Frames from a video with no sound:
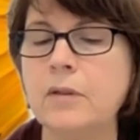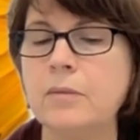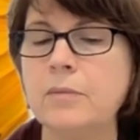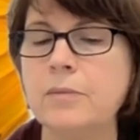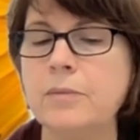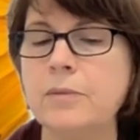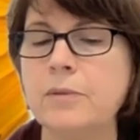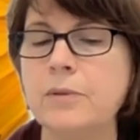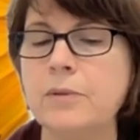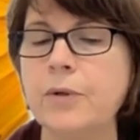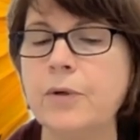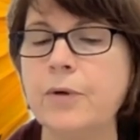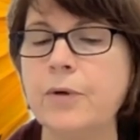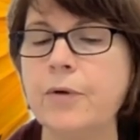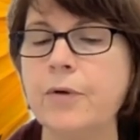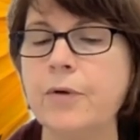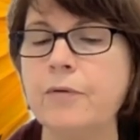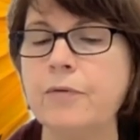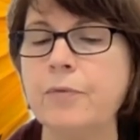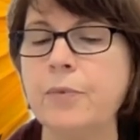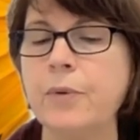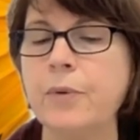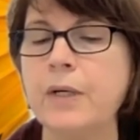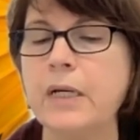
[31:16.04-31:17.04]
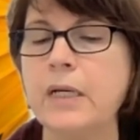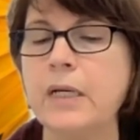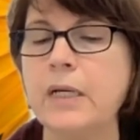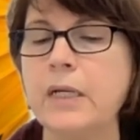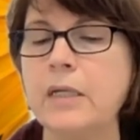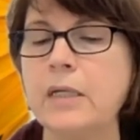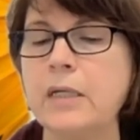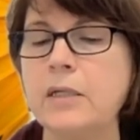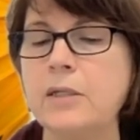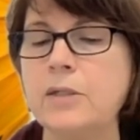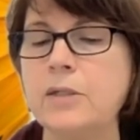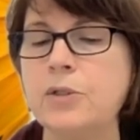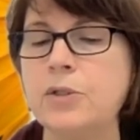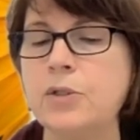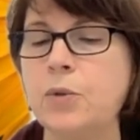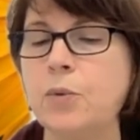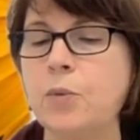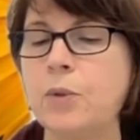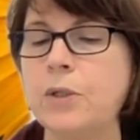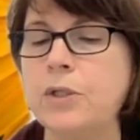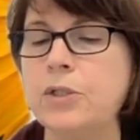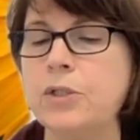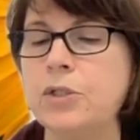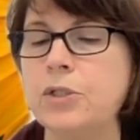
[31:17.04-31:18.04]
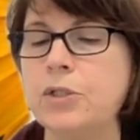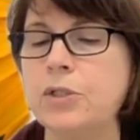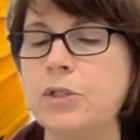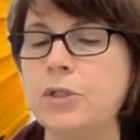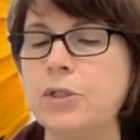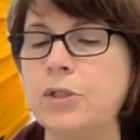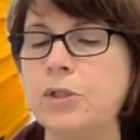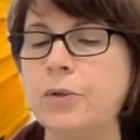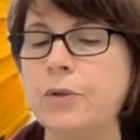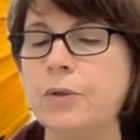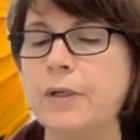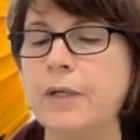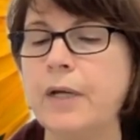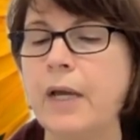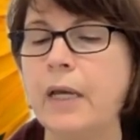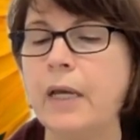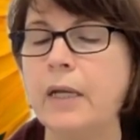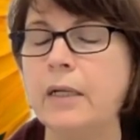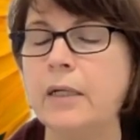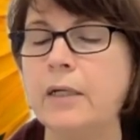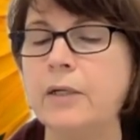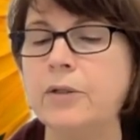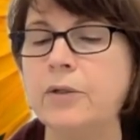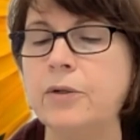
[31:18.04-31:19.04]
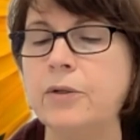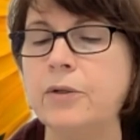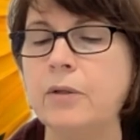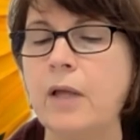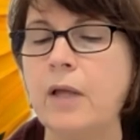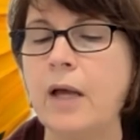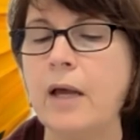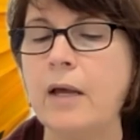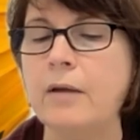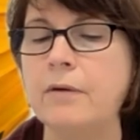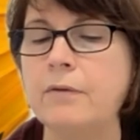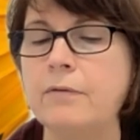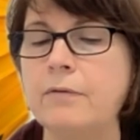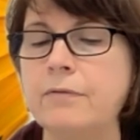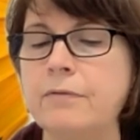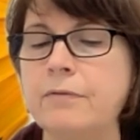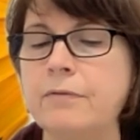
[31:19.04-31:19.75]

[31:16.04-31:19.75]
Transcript: Observe what it is you wish to create in your life.